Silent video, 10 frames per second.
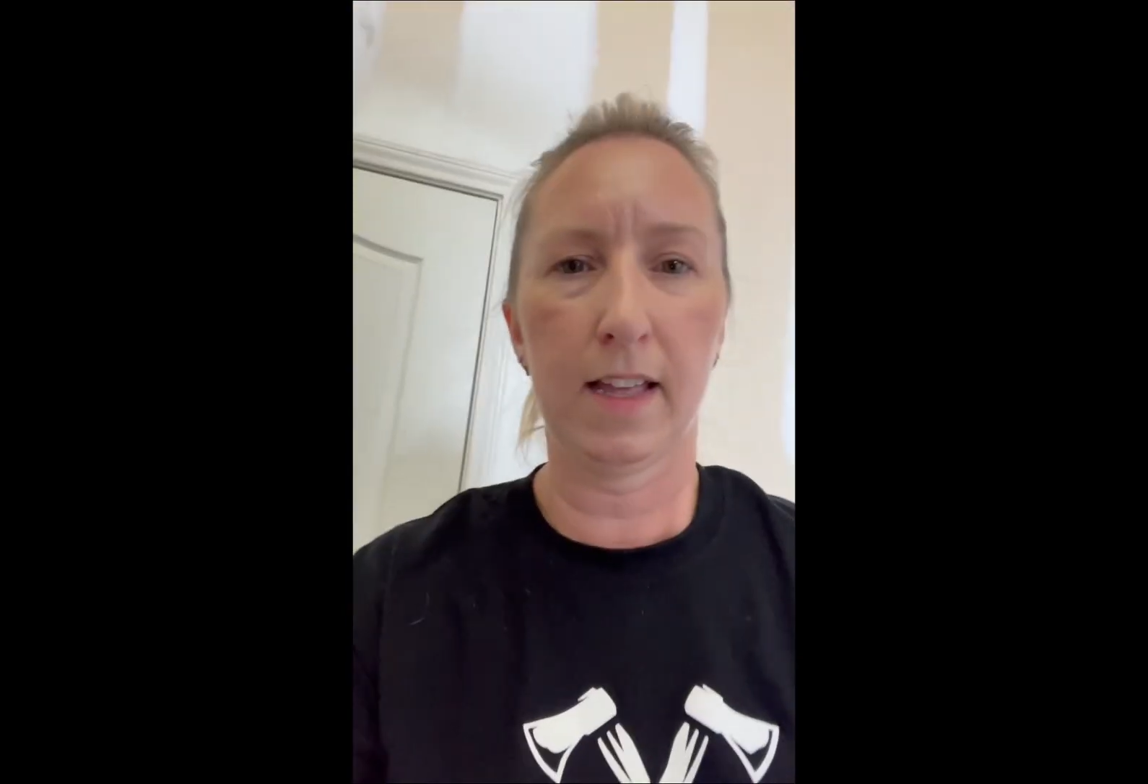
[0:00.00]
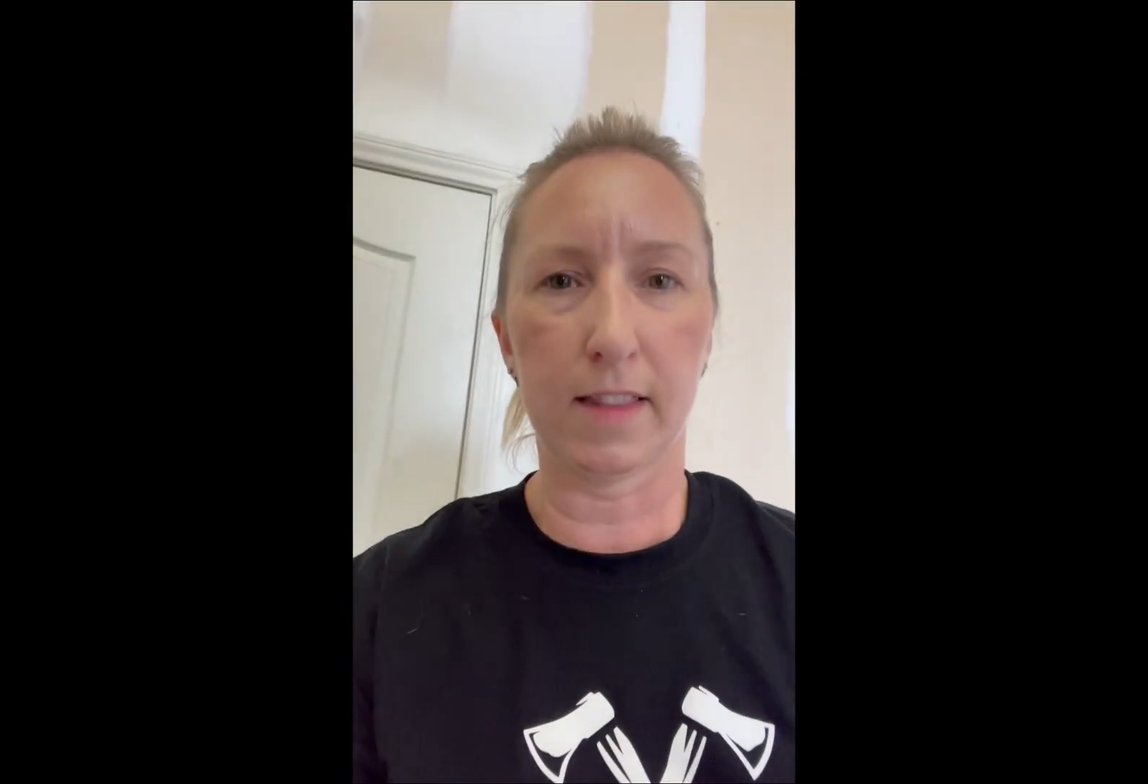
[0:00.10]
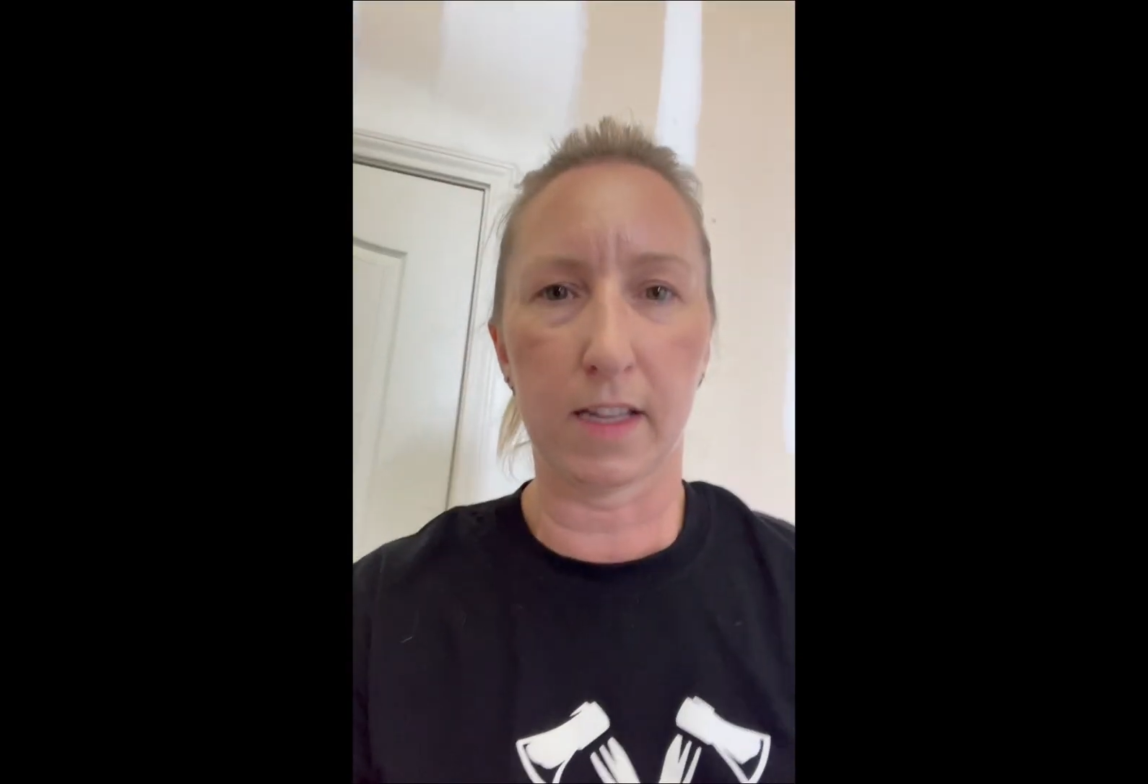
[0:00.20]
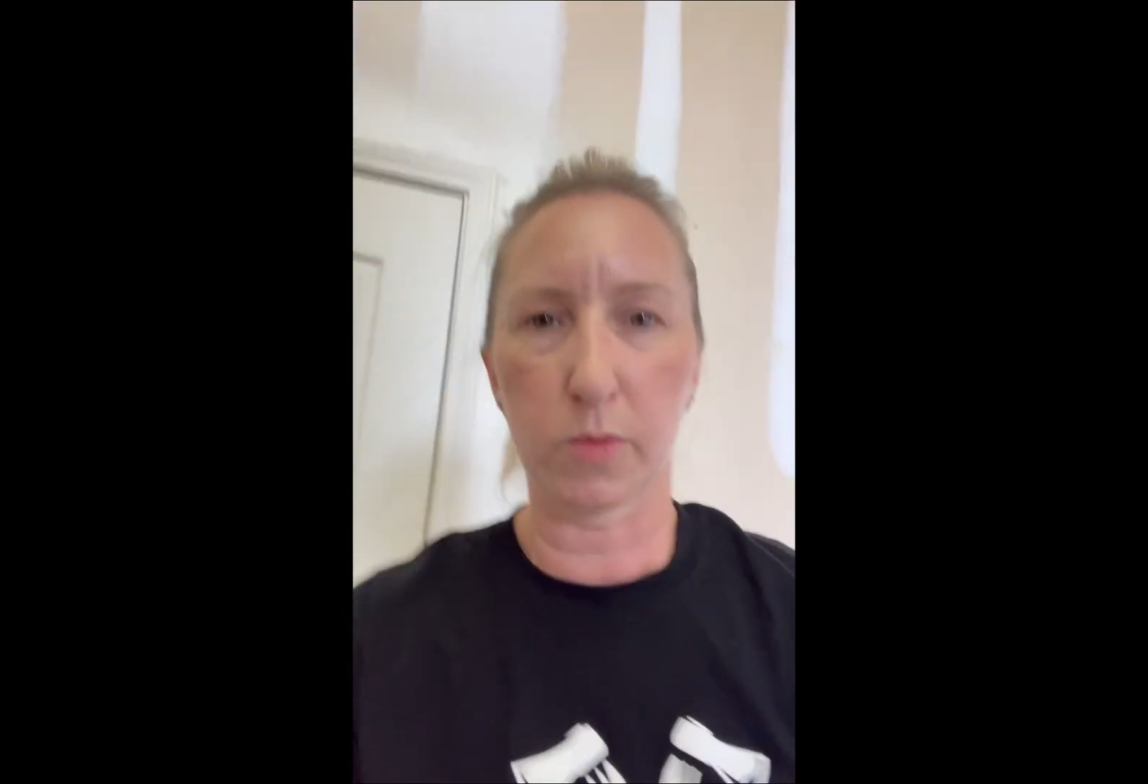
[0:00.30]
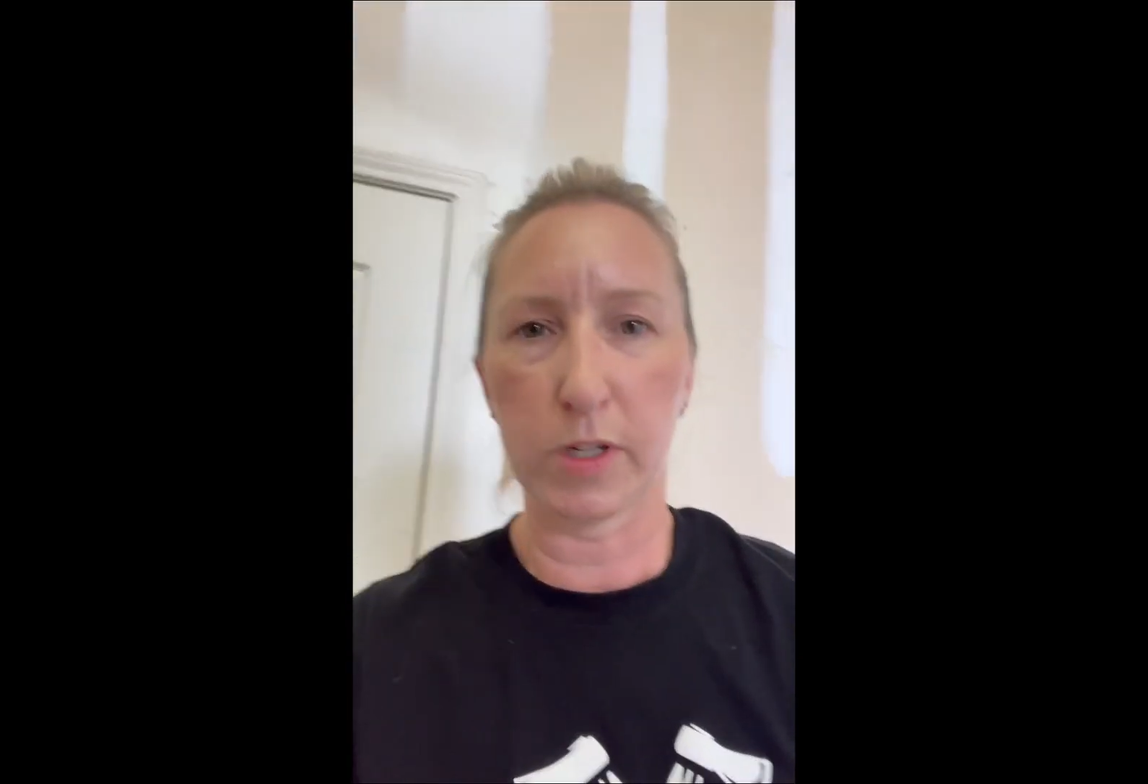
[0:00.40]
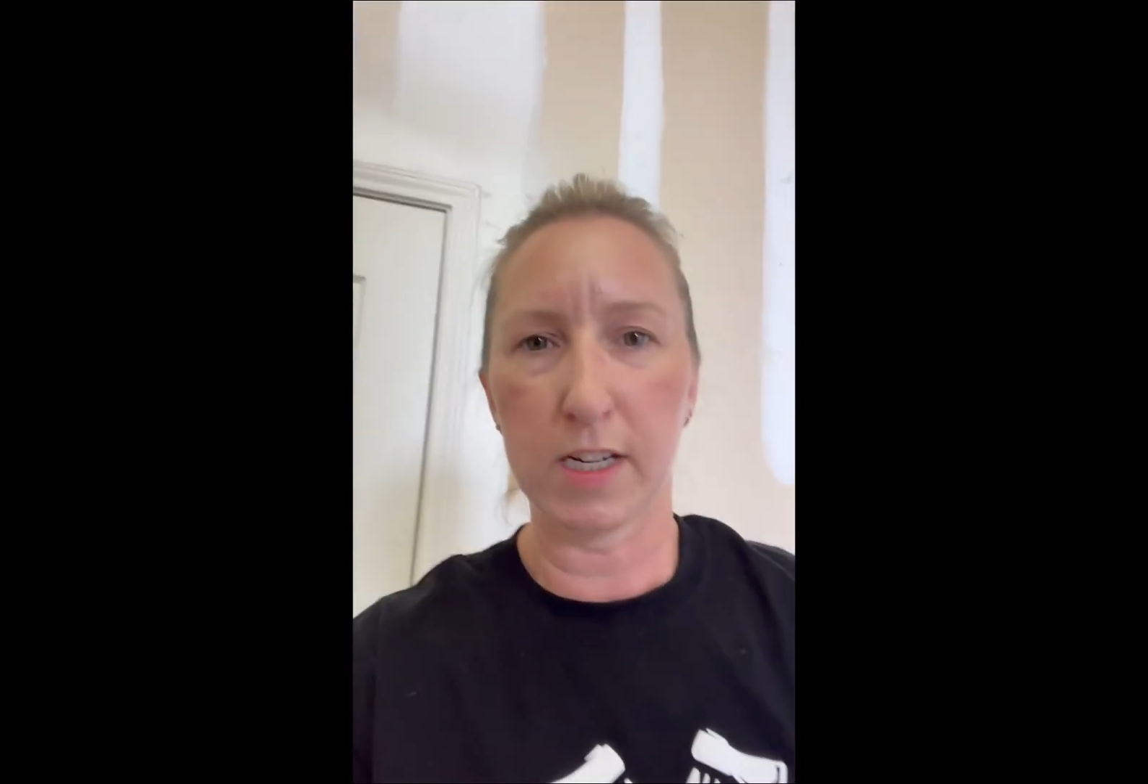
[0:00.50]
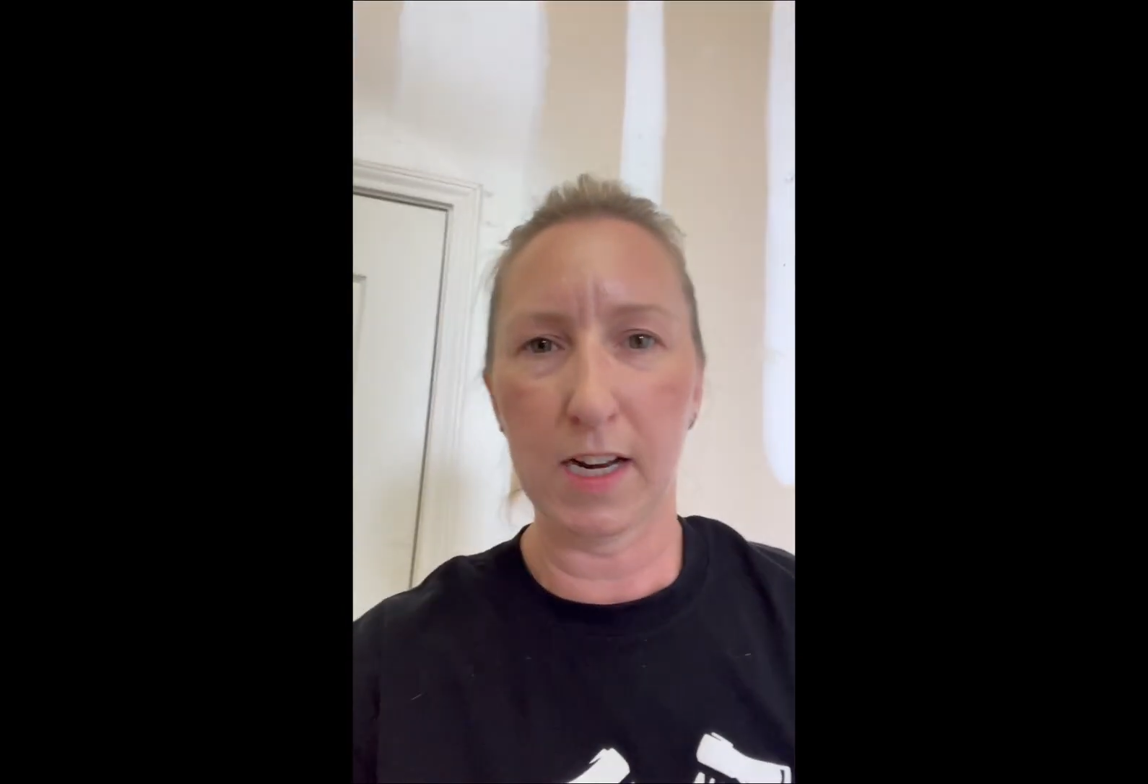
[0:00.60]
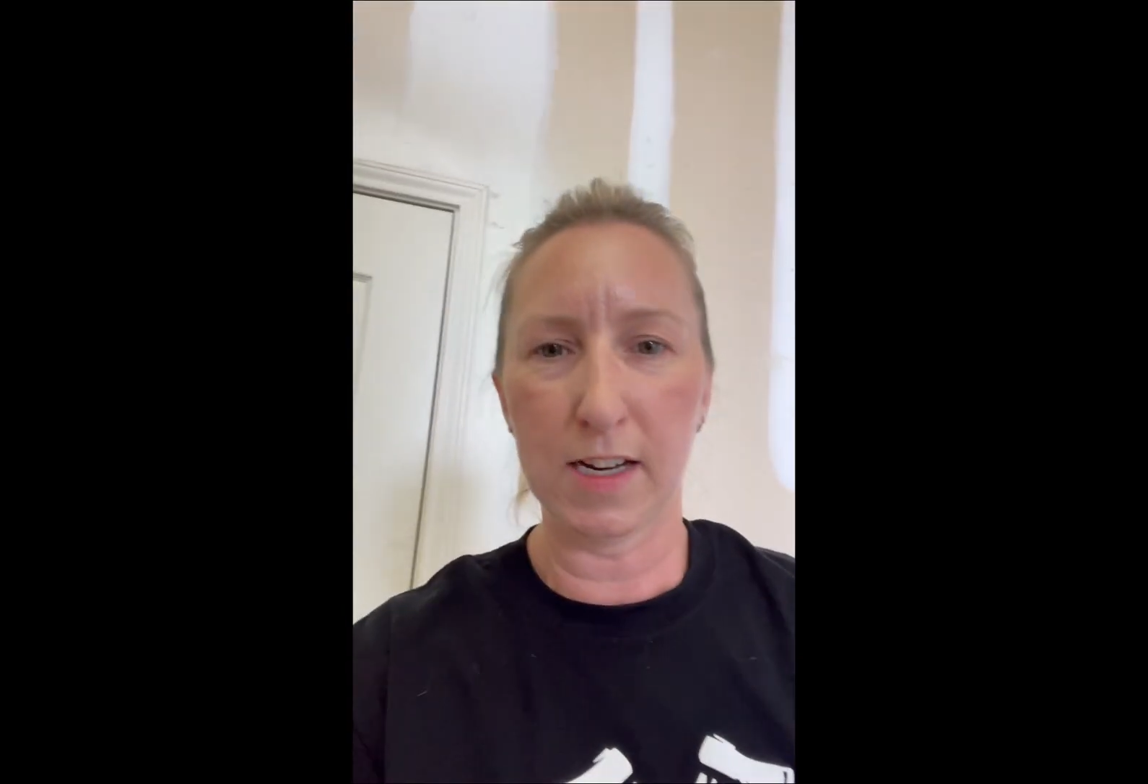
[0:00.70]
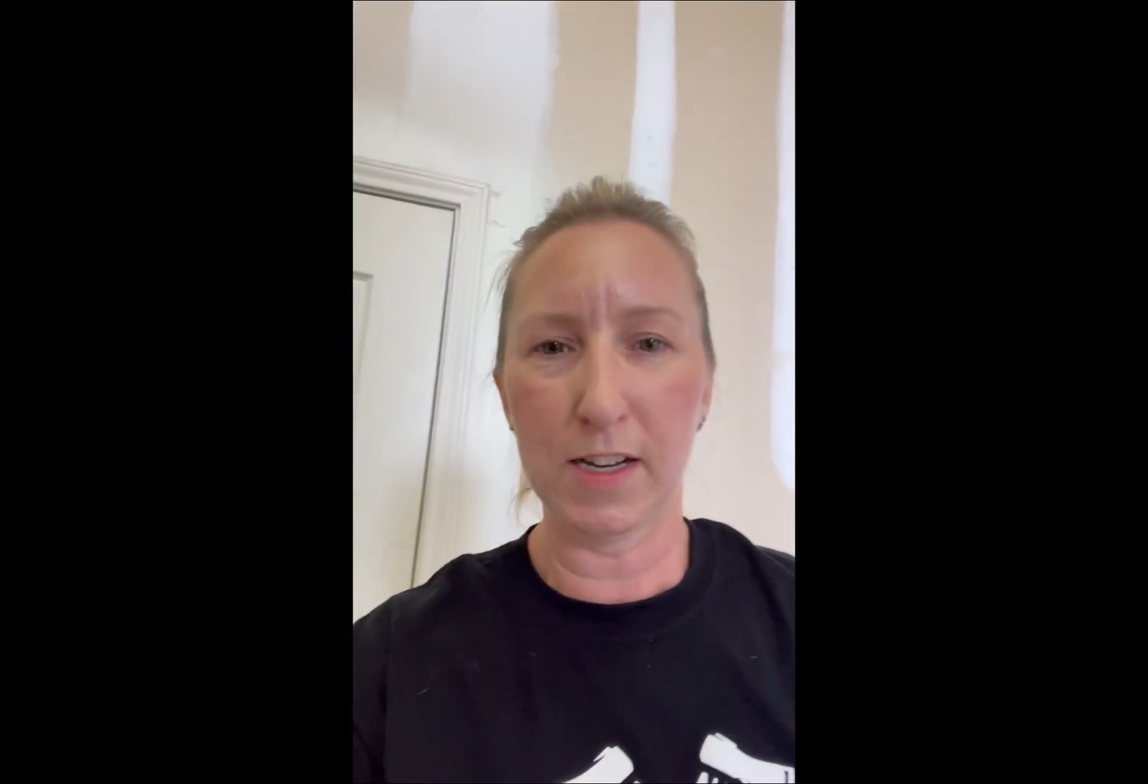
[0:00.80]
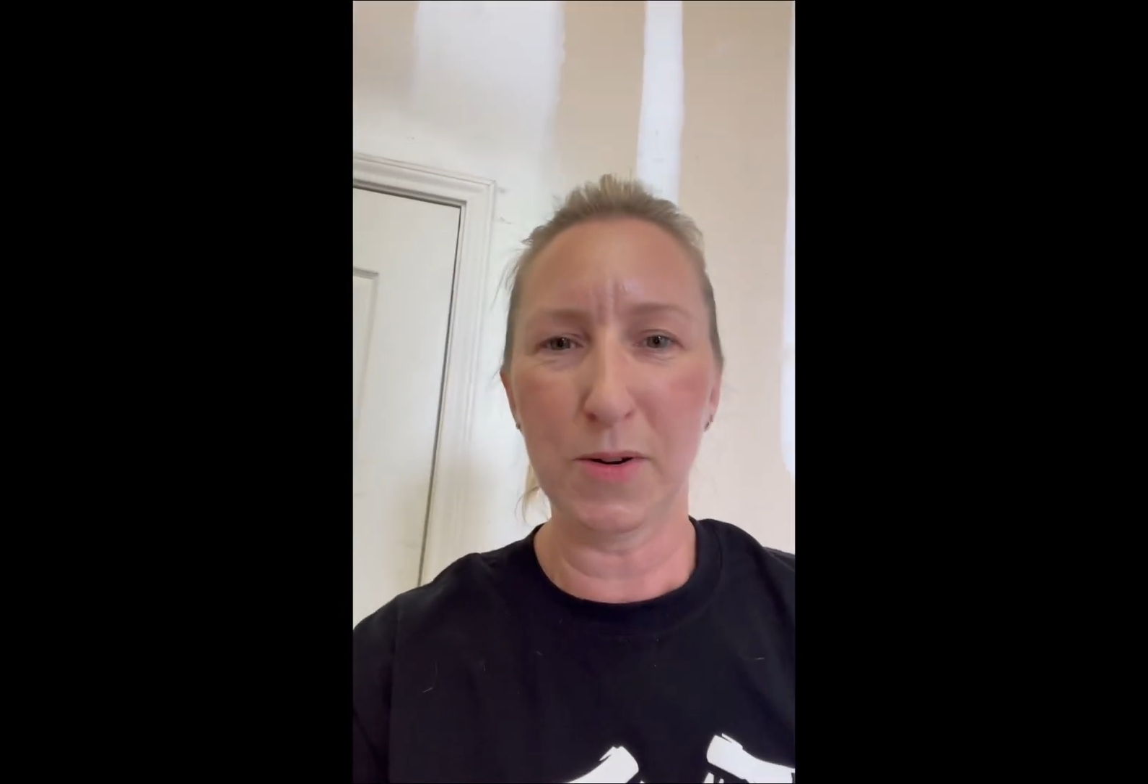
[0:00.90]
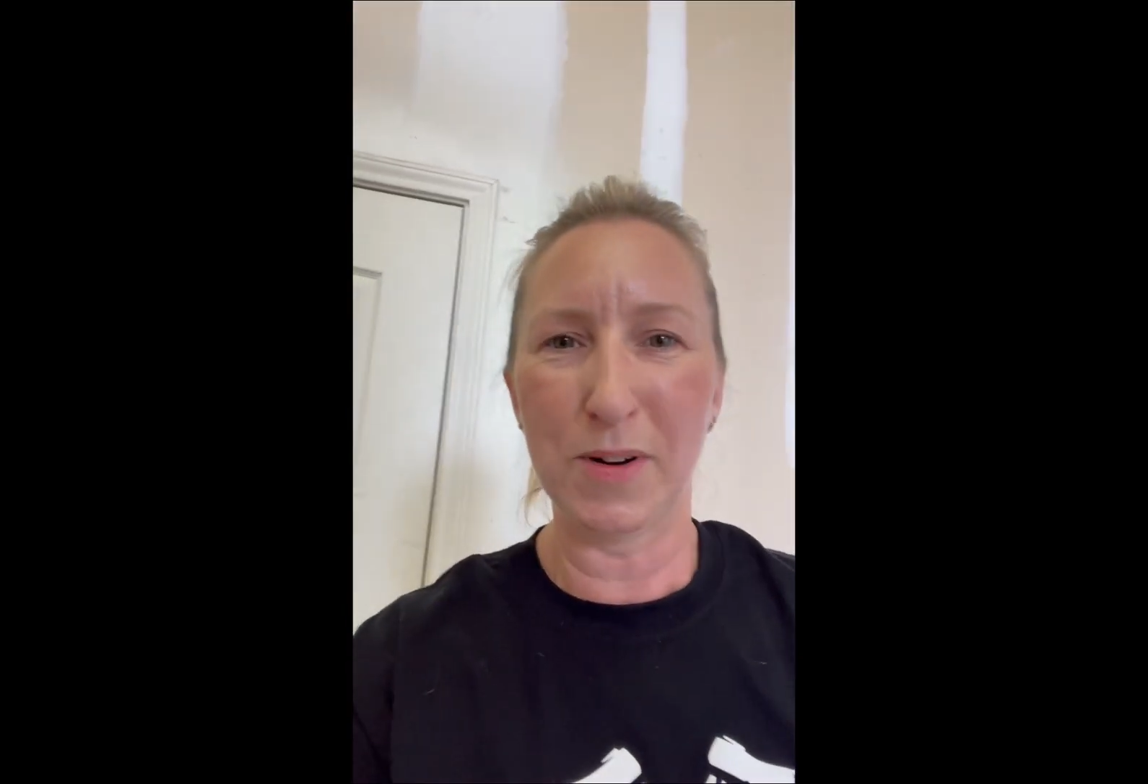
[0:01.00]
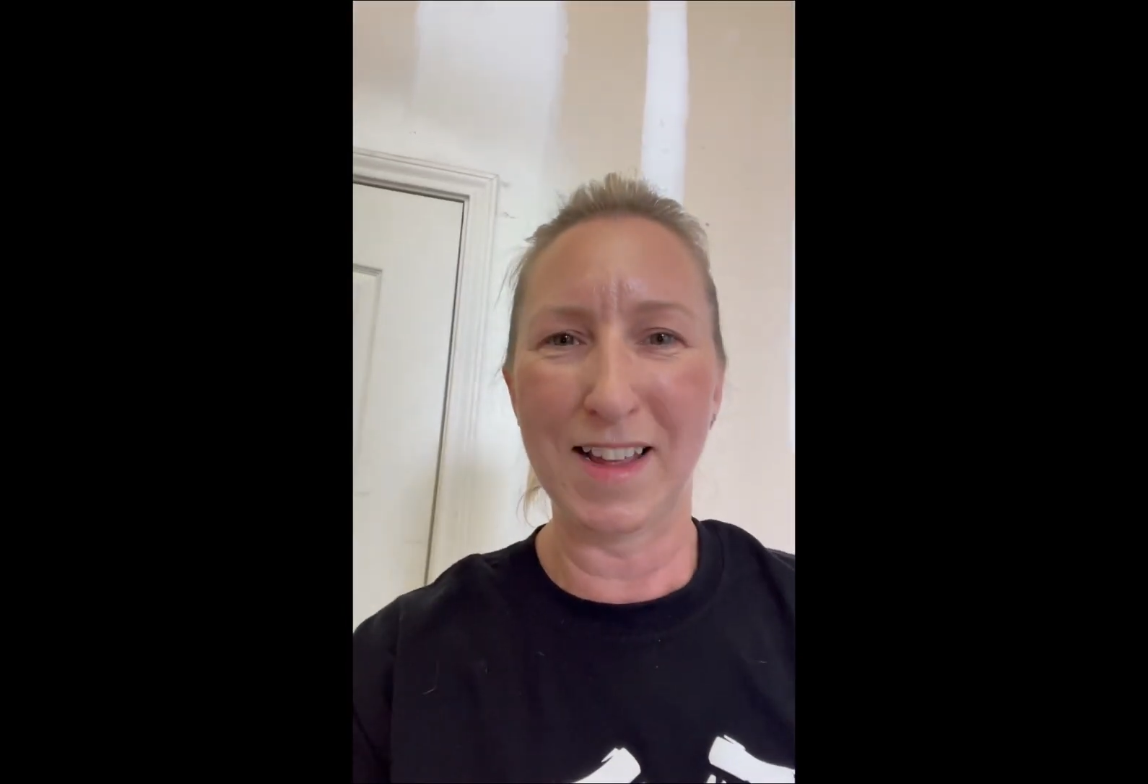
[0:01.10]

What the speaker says: that's what you need to do.